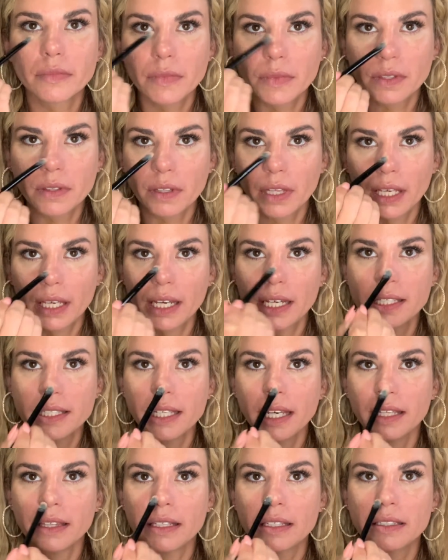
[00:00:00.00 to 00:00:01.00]
Like I
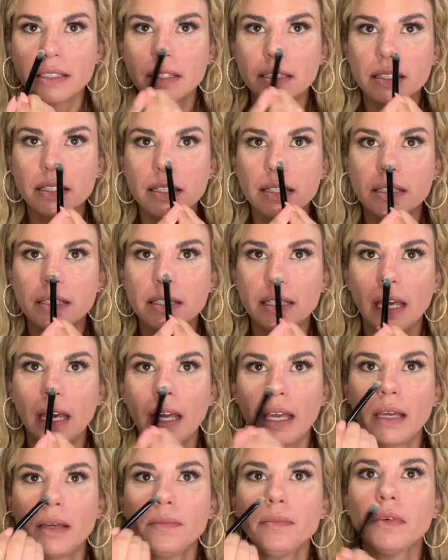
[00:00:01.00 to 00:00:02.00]
said, this is the
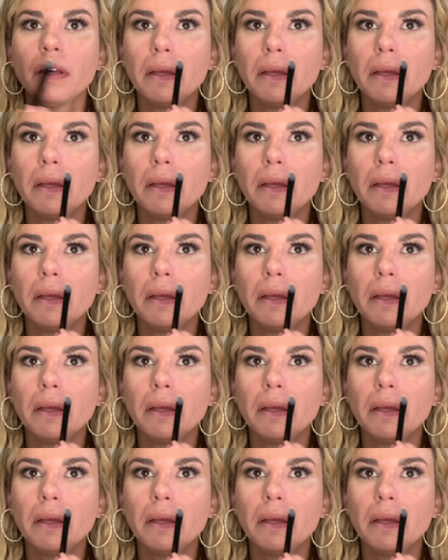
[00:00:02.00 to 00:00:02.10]
same